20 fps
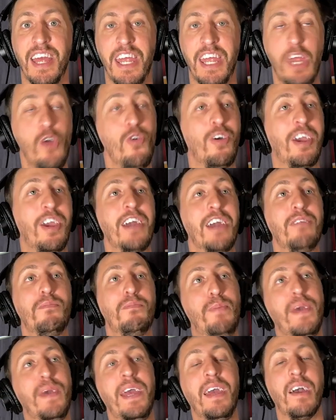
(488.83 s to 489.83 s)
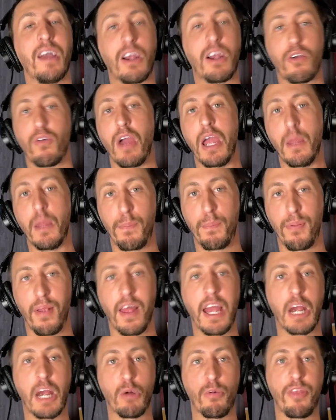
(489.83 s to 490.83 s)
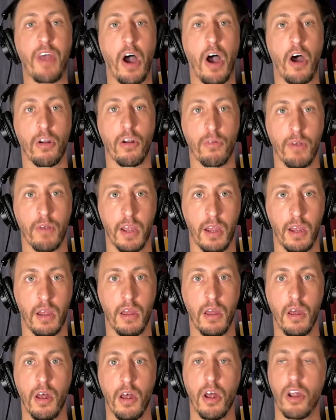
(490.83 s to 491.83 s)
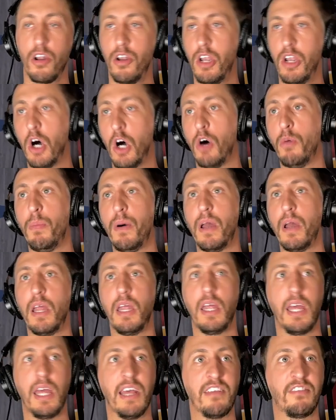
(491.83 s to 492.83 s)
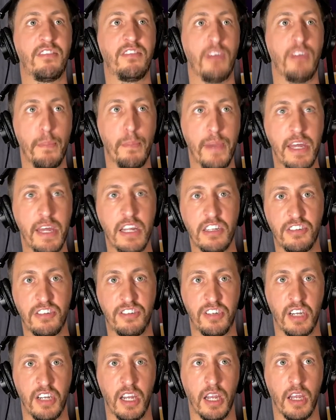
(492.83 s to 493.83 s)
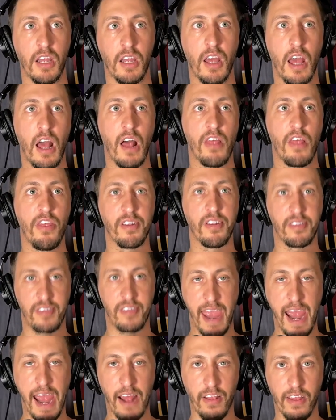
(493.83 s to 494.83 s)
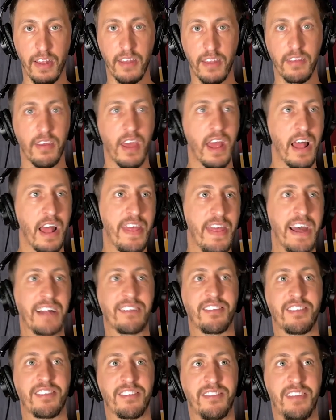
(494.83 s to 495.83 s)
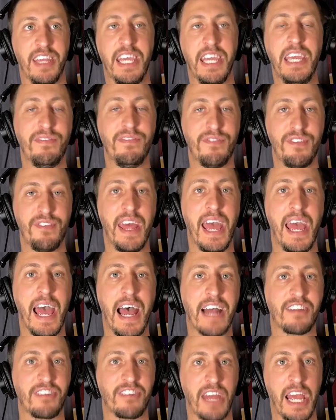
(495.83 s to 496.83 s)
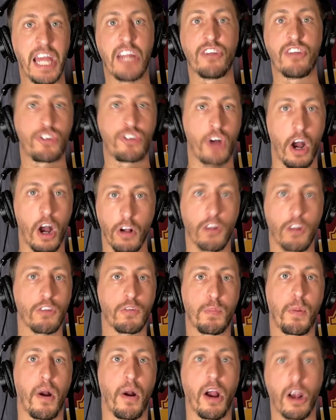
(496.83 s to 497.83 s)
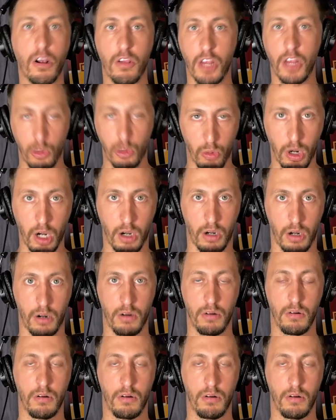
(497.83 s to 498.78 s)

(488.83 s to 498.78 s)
You can be a great player without a ring. Nobody is diminishing the talent that Steve Nash and Charles Barkley were.